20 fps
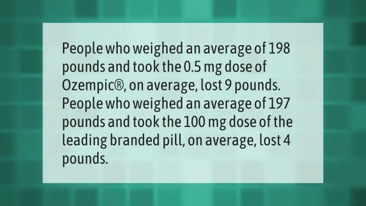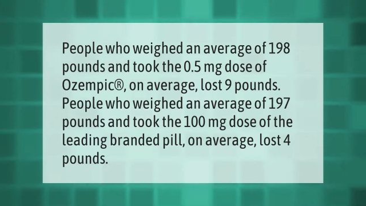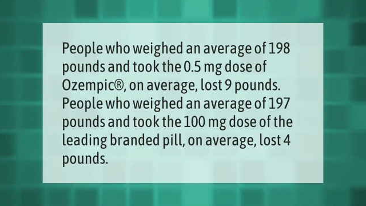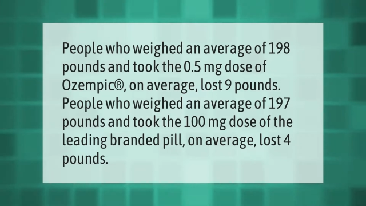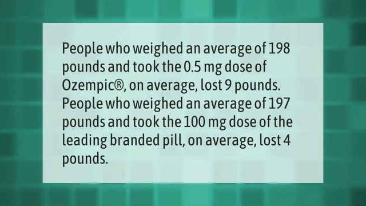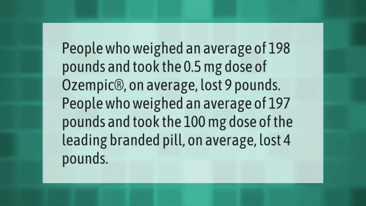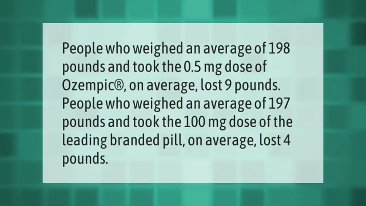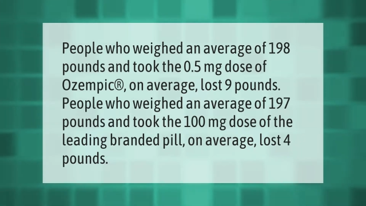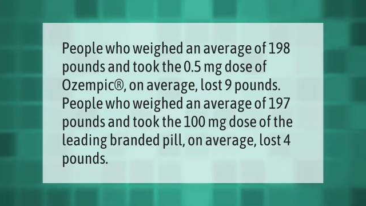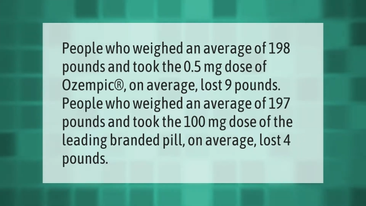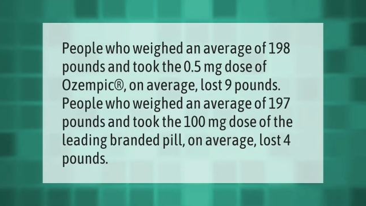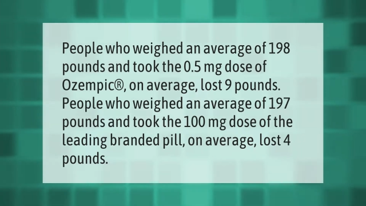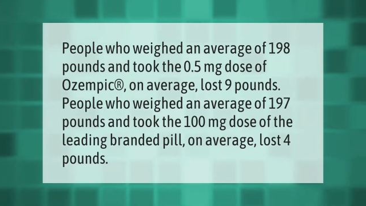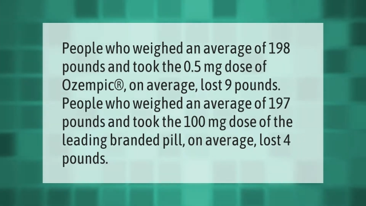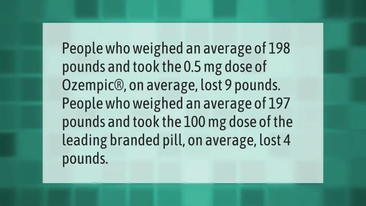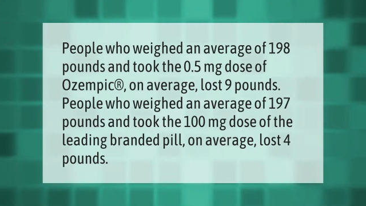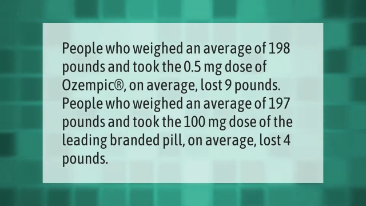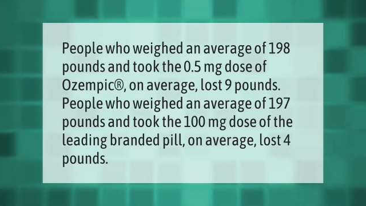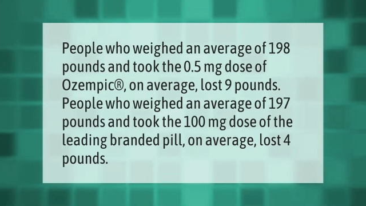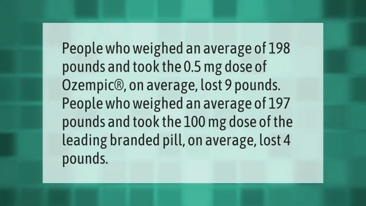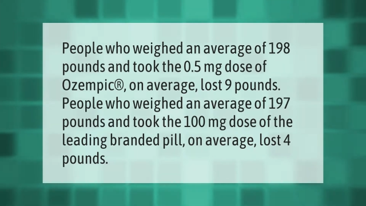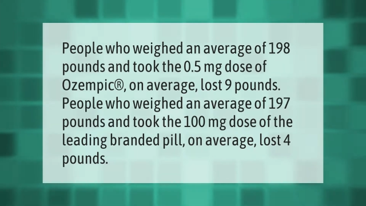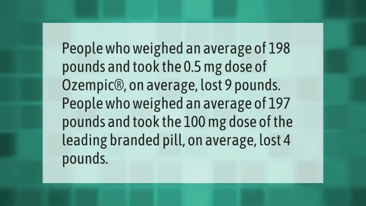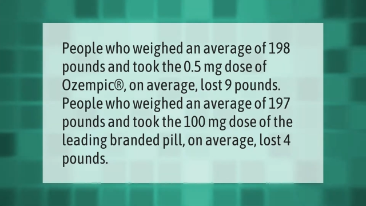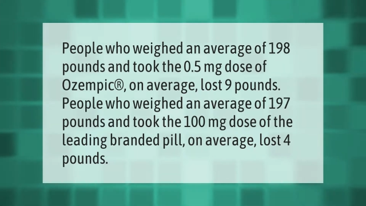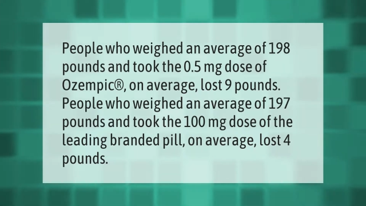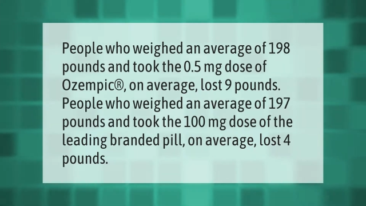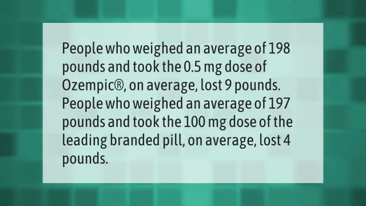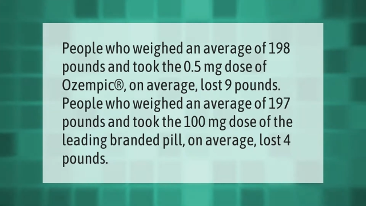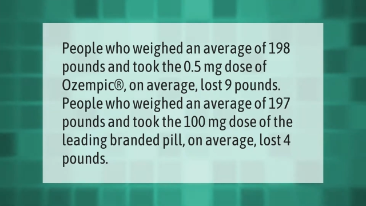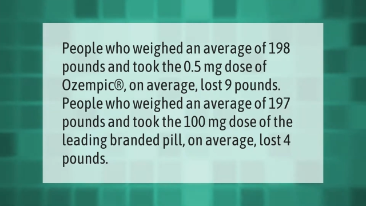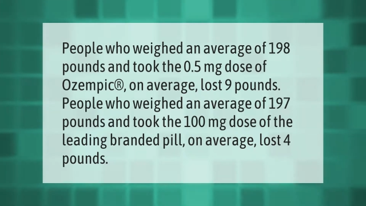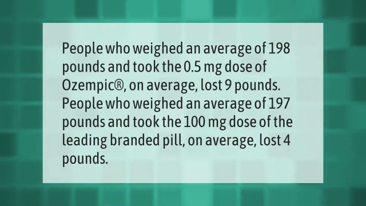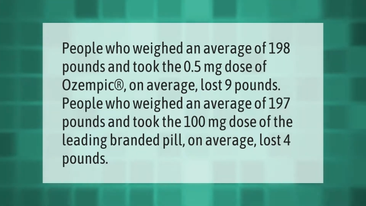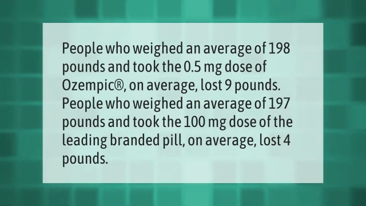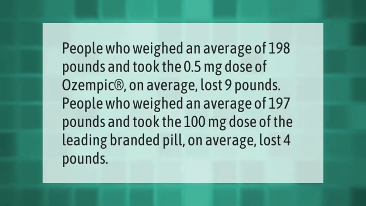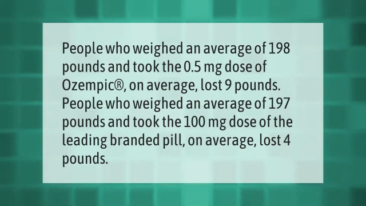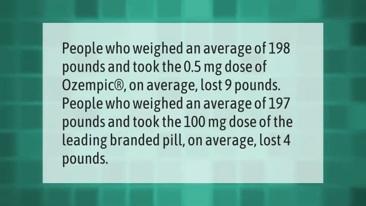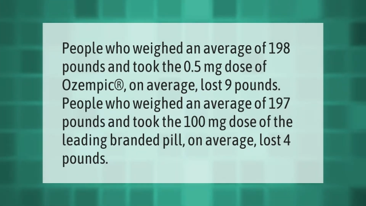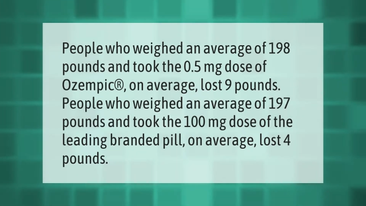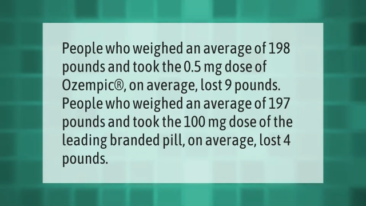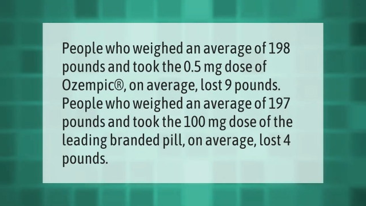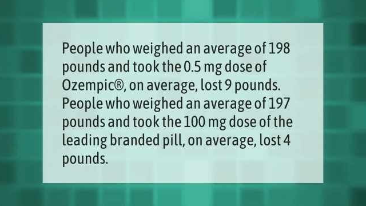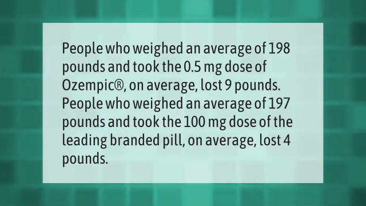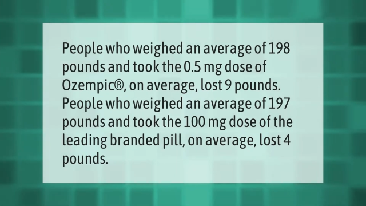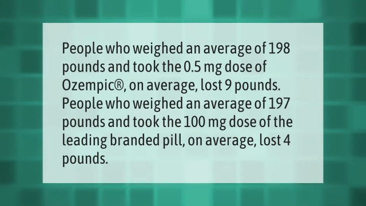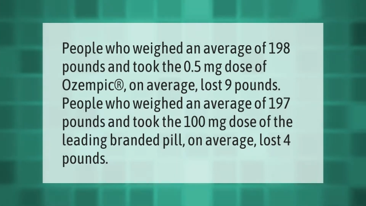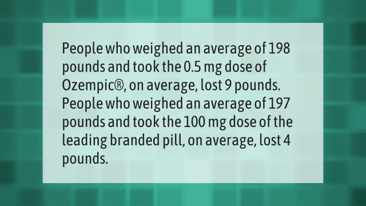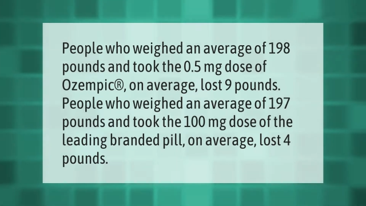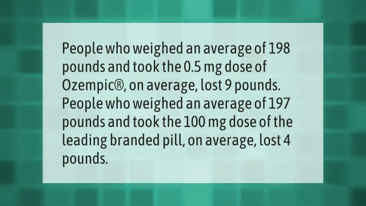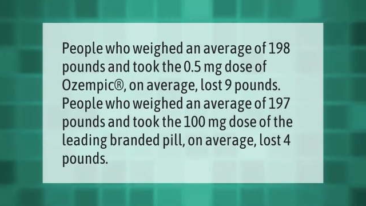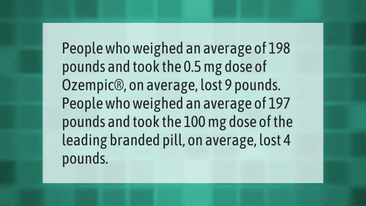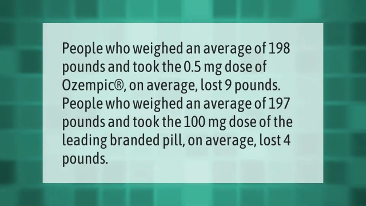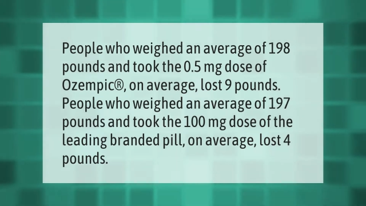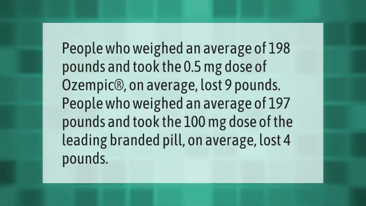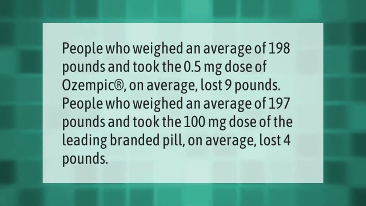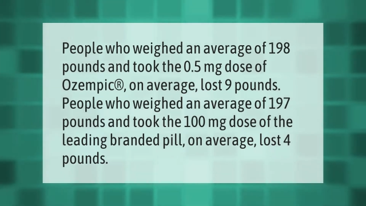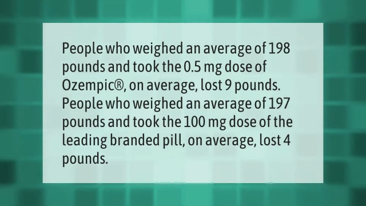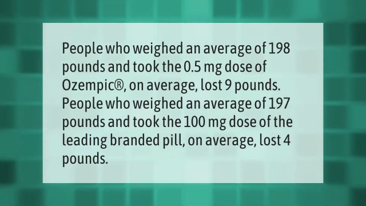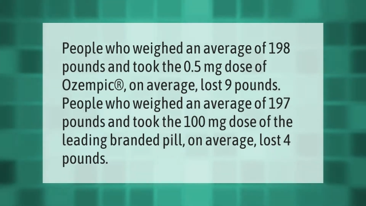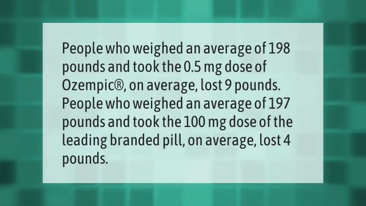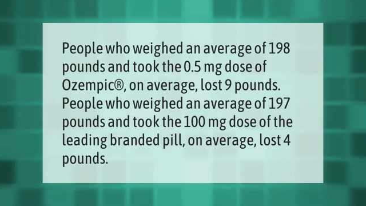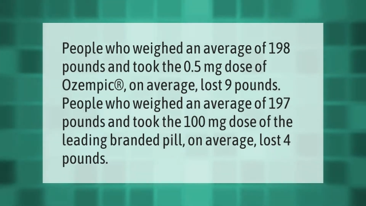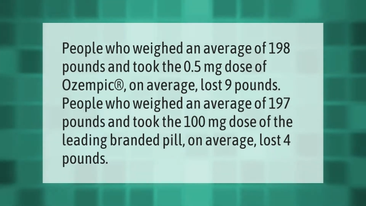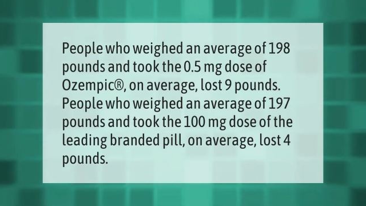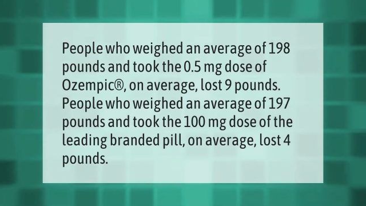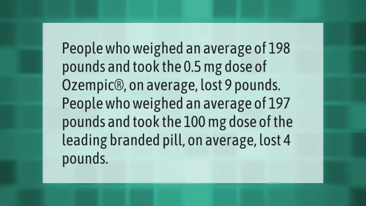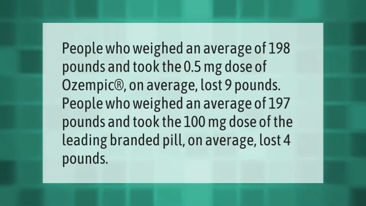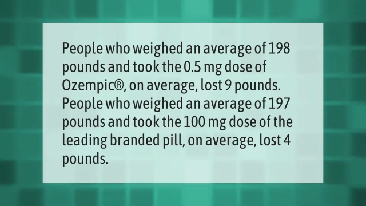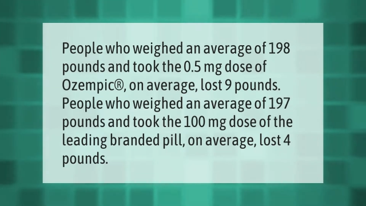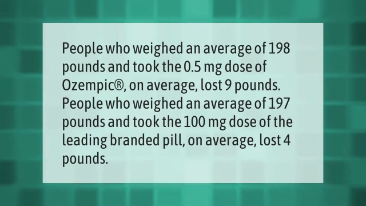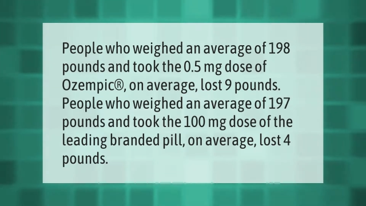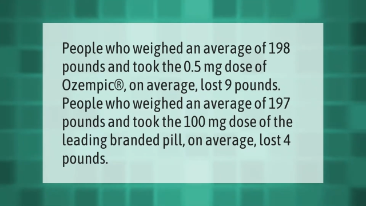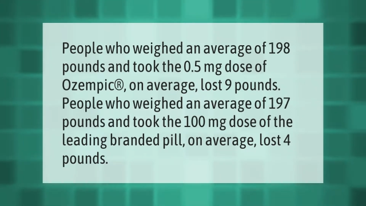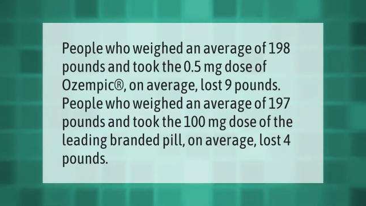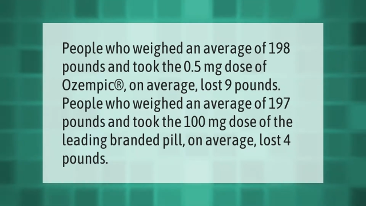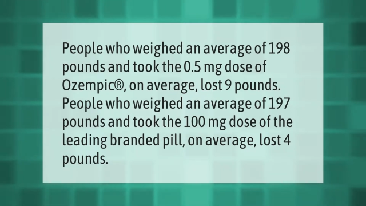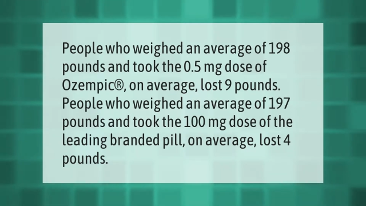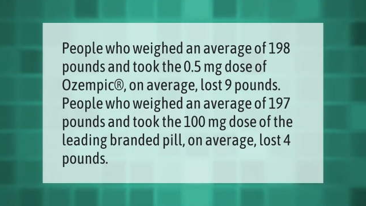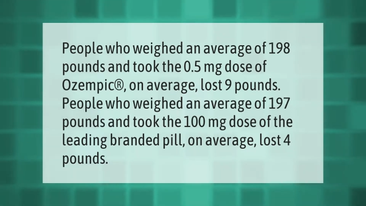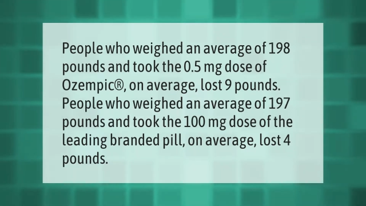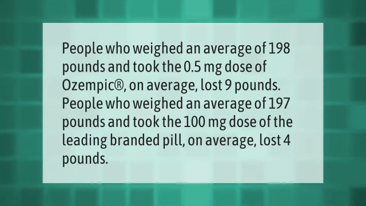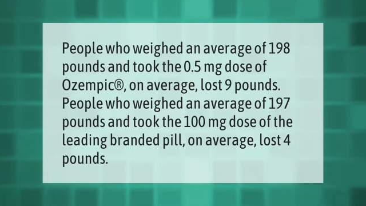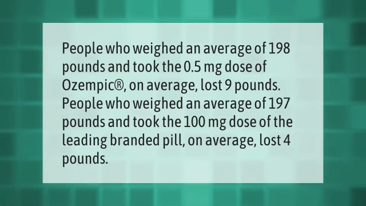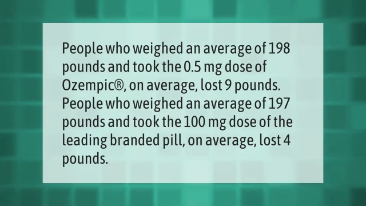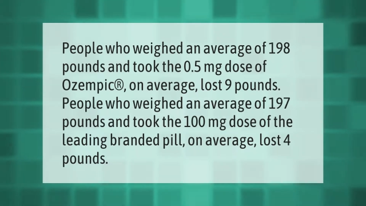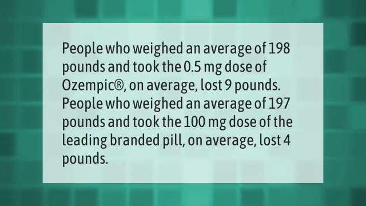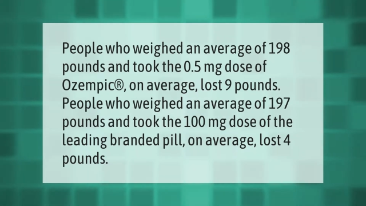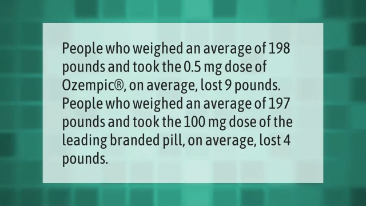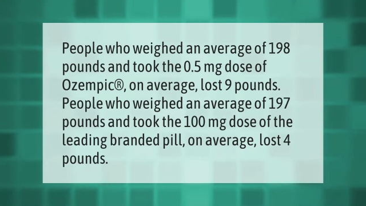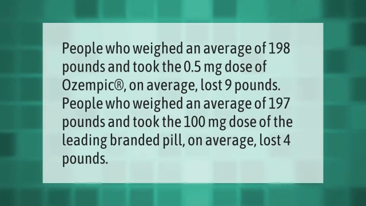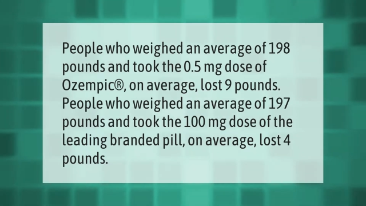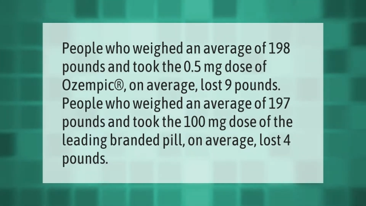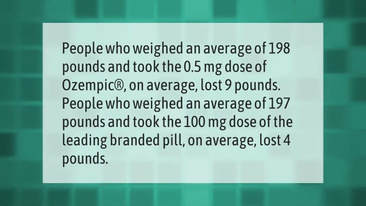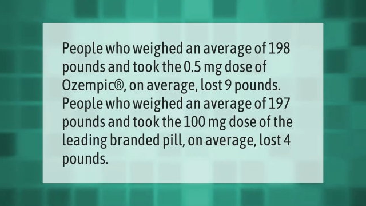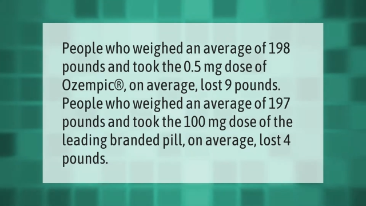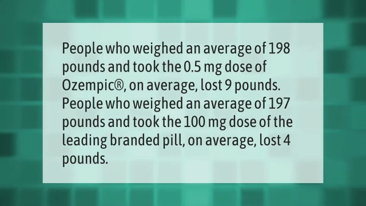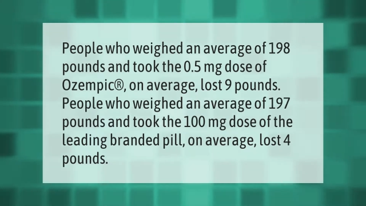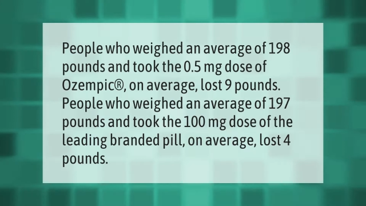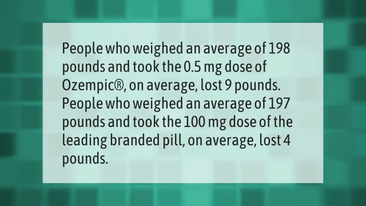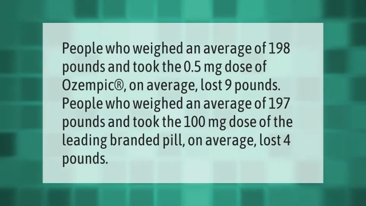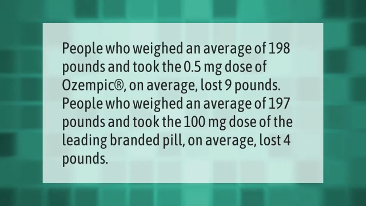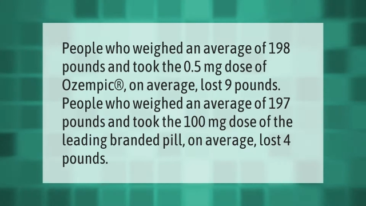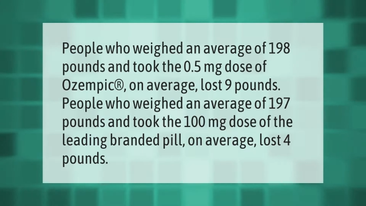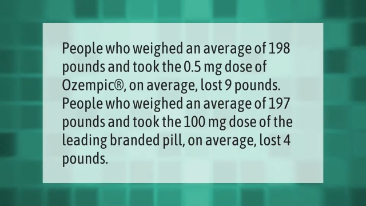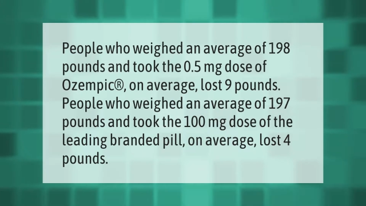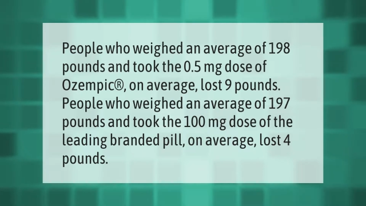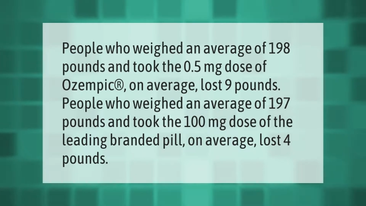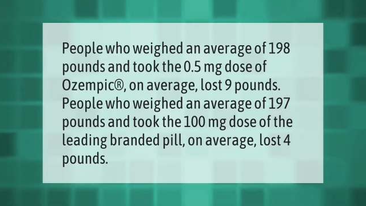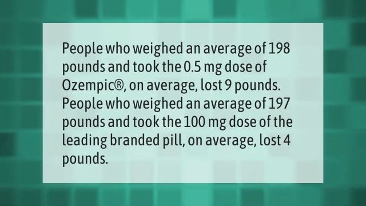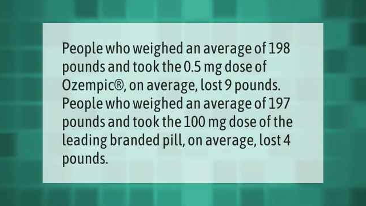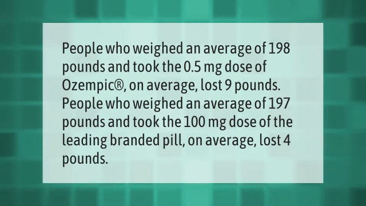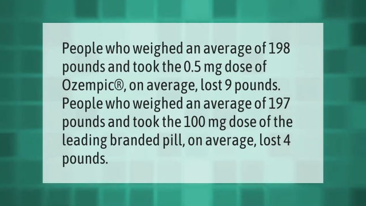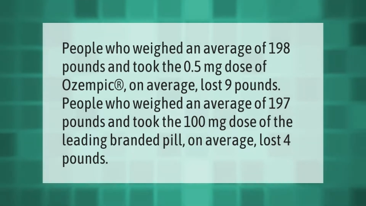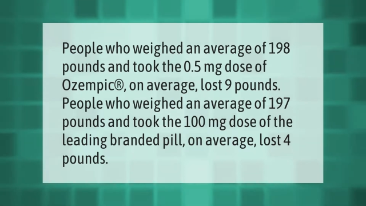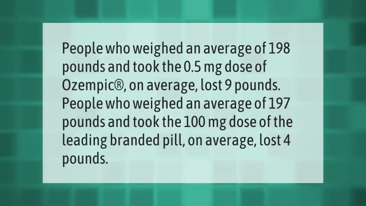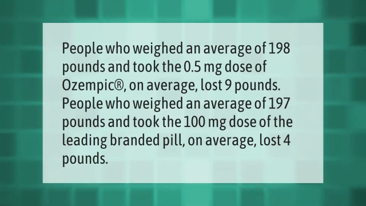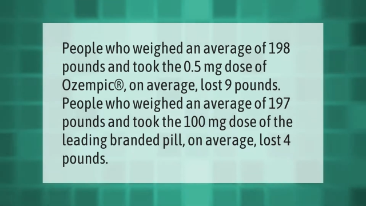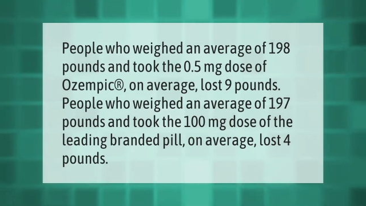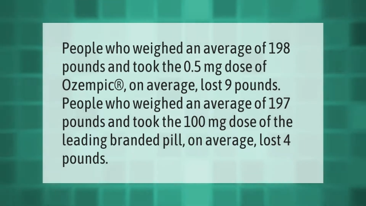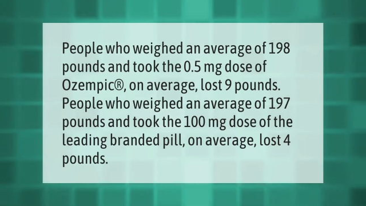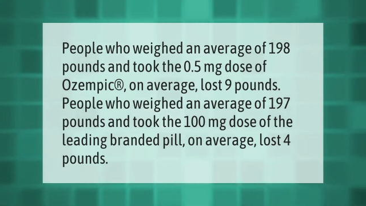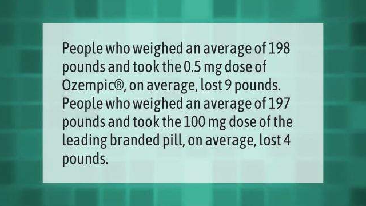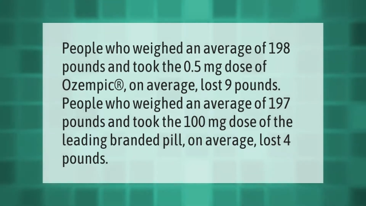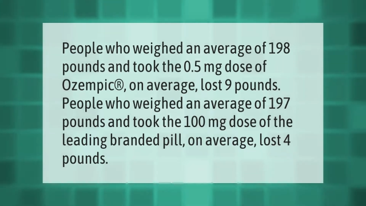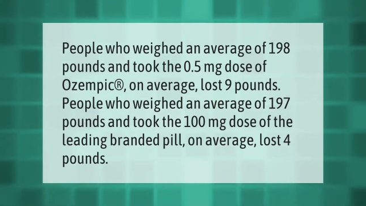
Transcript: Nobody's mouth can be seen.